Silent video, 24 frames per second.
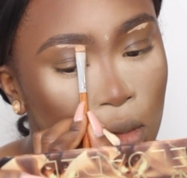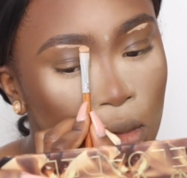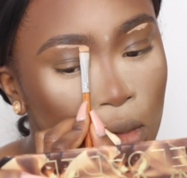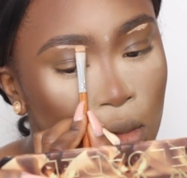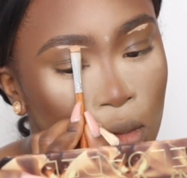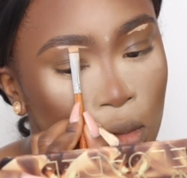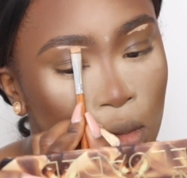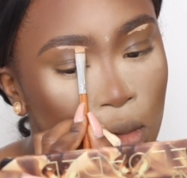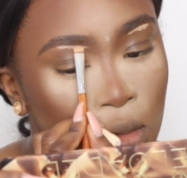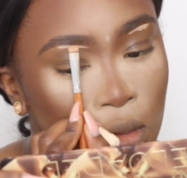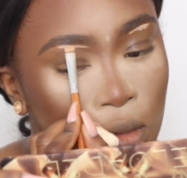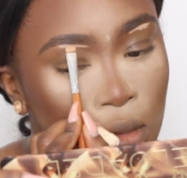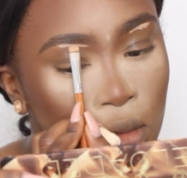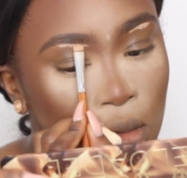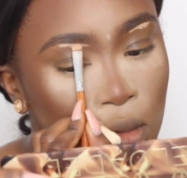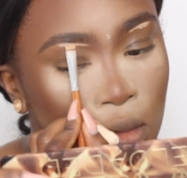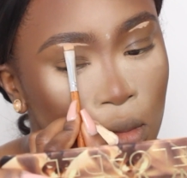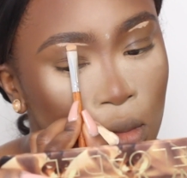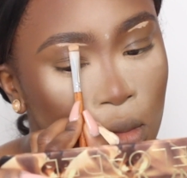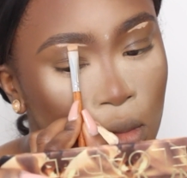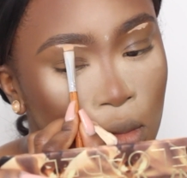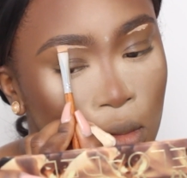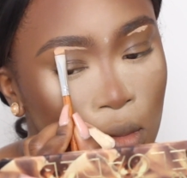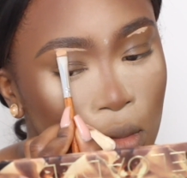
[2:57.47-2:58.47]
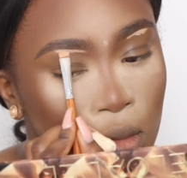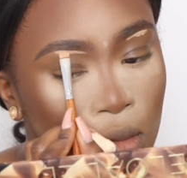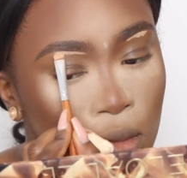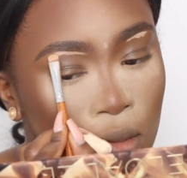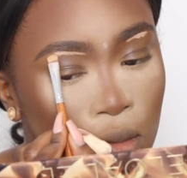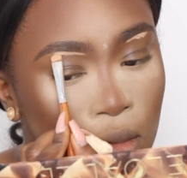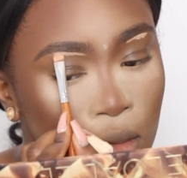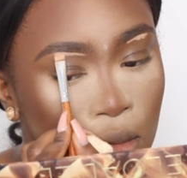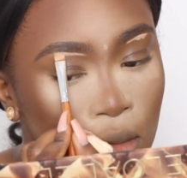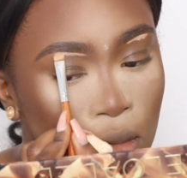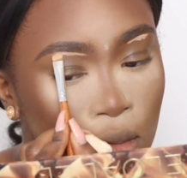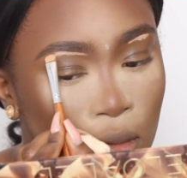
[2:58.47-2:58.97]
Sometimes like my
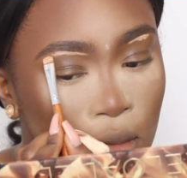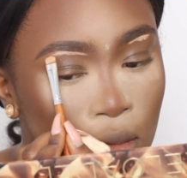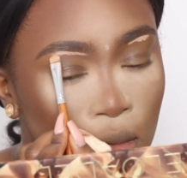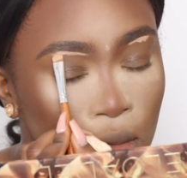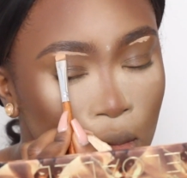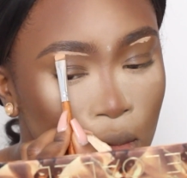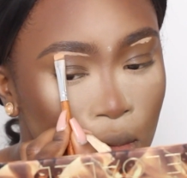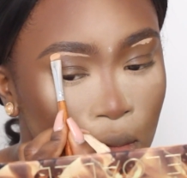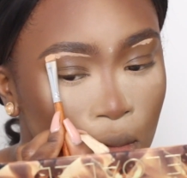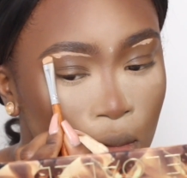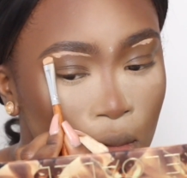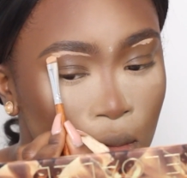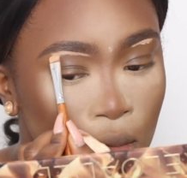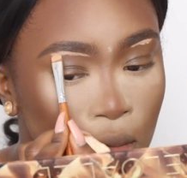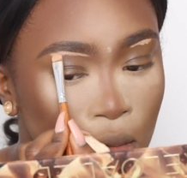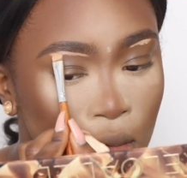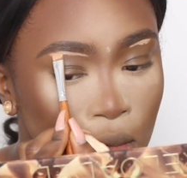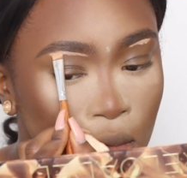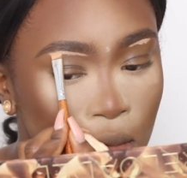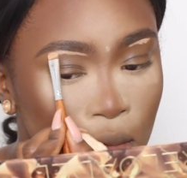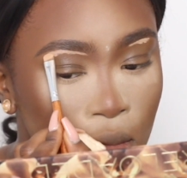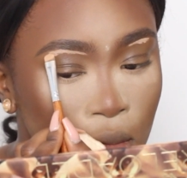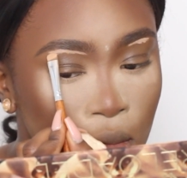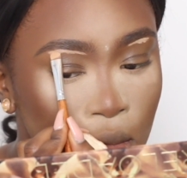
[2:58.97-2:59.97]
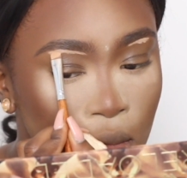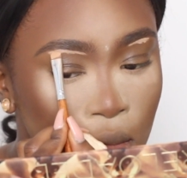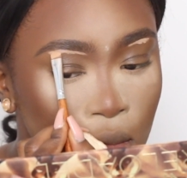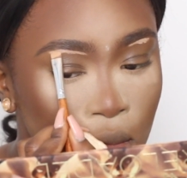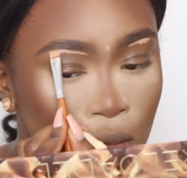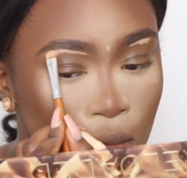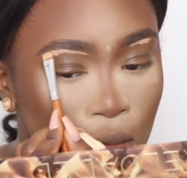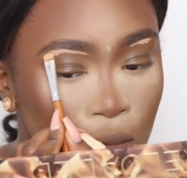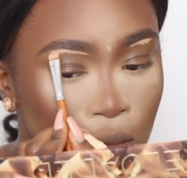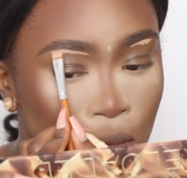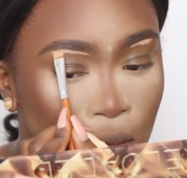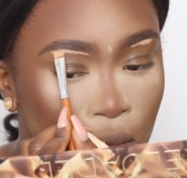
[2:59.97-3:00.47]
makeup takes literally like over an
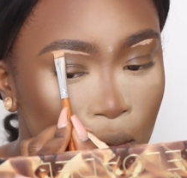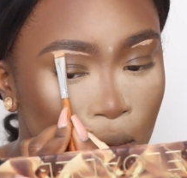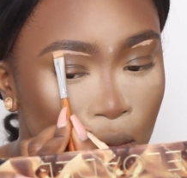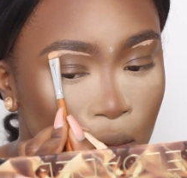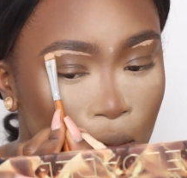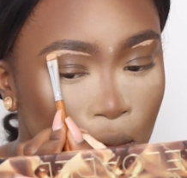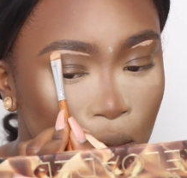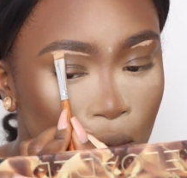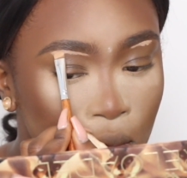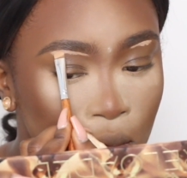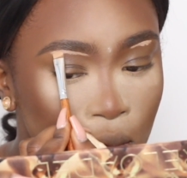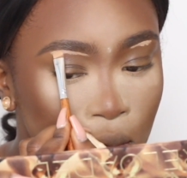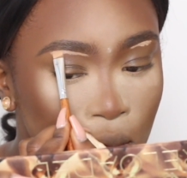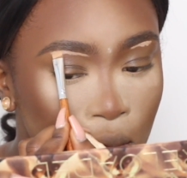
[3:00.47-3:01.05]
hour to do, so to